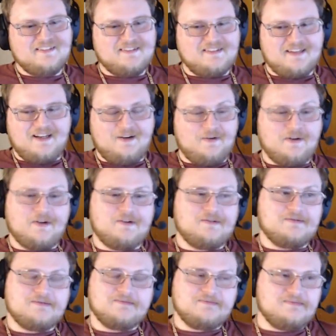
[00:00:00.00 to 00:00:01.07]
I don't know.
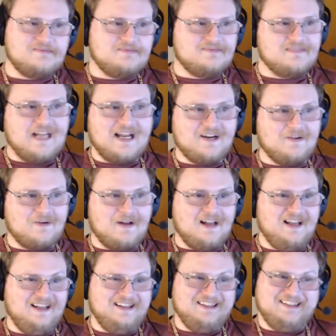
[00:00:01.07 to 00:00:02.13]
I don't.
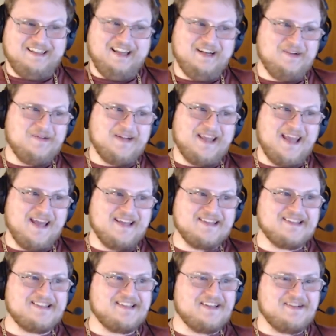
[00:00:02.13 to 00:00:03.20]
I don't can
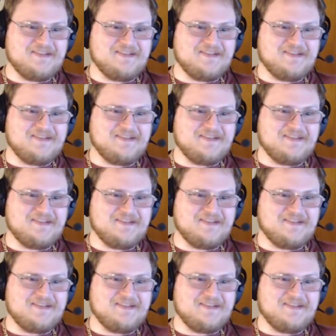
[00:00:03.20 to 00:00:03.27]
stuff,